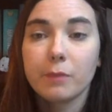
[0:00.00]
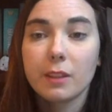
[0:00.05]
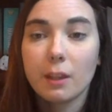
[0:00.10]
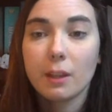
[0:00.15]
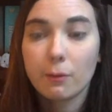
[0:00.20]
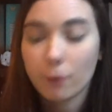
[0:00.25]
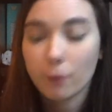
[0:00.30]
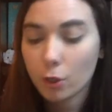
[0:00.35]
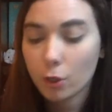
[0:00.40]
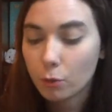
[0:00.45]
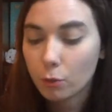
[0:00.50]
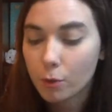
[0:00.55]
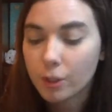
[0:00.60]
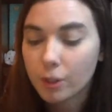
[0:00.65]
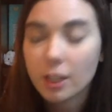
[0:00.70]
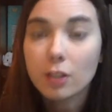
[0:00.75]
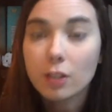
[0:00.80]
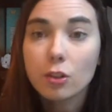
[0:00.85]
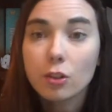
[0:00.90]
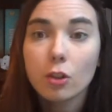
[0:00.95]
the first one
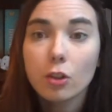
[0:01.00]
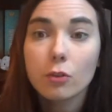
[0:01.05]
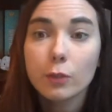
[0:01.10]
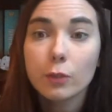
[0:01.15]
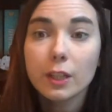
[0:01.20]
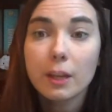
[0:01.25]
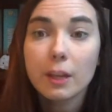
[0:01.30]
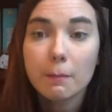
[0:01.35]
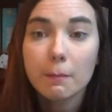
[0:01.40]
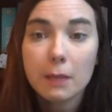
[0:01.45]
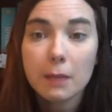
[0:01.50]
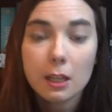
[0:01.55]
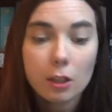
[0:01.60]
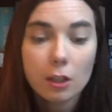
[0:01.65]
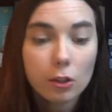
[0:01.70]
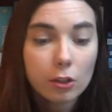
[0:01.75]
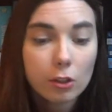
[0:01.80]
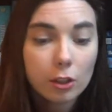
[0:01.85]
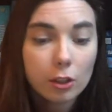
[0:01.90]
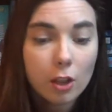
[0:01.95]
is not going to get me a
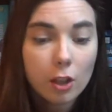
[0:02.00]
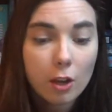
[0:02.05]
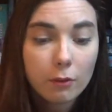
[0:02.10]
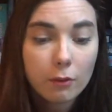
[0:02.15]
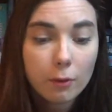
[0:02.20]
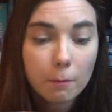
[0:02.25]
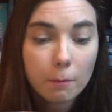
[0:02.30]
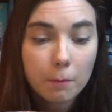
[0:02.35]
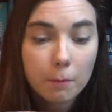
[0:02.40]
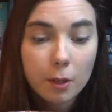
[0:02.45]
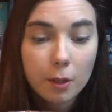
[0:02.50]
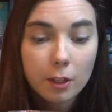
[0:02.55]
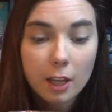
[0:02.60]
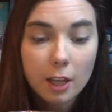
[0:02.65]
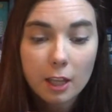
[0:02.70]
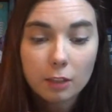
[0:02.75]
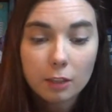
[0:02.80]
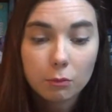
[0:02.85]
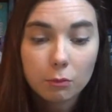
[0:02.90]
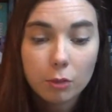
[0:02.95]
lot of love, but
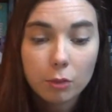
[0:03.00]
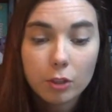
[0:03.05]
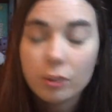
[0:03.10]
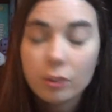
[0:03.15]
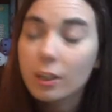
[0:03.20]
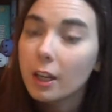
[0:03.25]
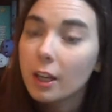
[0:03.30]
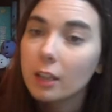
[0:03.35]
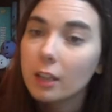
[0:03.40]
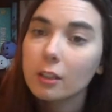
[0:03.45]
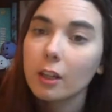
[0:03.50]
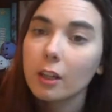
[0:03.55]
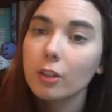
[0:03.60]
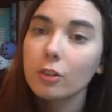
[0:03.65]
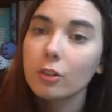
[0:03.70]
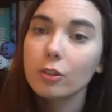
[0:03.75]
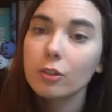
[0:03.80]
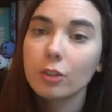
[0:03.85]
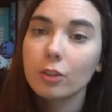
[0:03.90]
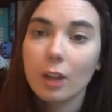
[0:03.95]
it was The
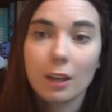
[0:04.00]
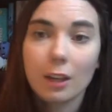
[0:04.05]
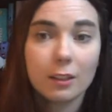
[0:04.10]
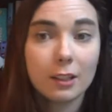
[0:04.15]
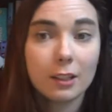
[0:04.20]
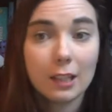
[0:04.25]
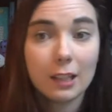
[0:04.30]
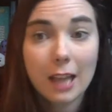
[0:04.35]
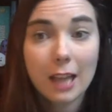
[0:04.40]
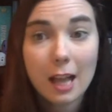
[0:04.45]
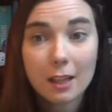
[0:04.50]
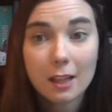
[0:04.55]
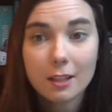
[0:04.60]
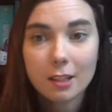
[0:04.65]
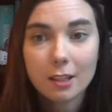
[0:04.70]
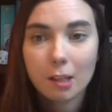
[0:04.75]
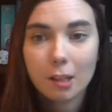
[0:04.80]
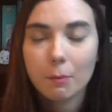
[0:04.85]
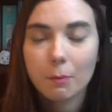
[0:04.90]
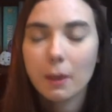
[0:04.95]
Hitchhiker's Guide to the
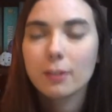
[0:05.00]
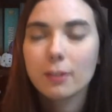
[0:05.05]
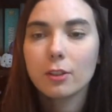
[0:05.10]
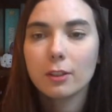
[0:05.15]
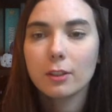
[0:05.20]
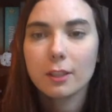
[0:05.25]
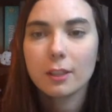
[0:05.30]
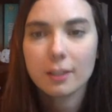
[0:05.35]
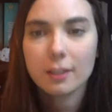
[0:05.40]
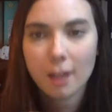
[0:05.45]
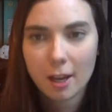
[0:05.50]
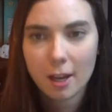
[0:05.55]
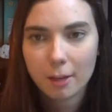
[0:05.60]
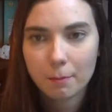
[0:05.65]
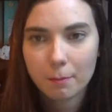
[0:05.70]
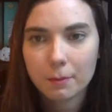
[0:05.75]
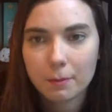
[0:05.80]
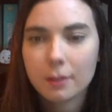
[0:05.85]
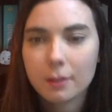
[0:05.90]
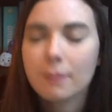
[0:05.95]
Galaxy by Douglas
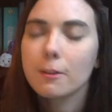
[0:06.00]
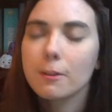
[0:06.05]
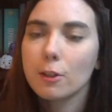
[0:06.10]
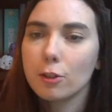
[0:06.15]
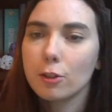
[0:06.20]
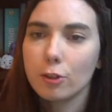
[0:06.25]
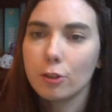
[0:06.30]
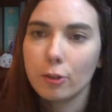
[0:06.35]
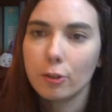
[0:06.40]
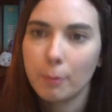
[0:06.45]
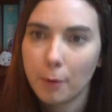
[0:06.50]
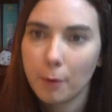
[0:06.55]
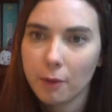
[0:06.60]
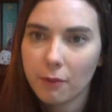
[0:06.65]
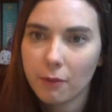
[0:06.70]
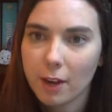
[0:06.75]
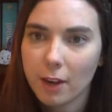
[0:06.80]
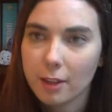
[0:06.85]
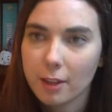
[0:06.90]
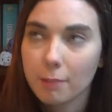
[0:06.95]
Adams. This is the
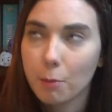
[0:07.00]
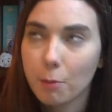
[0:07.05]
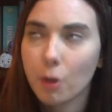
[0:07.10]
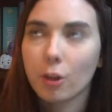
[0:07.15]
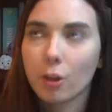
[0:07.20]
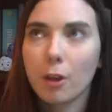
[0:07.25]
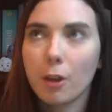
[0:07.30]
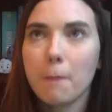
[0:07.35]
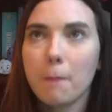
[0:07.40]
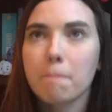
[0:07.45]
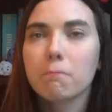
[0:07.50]
boyfriend's book.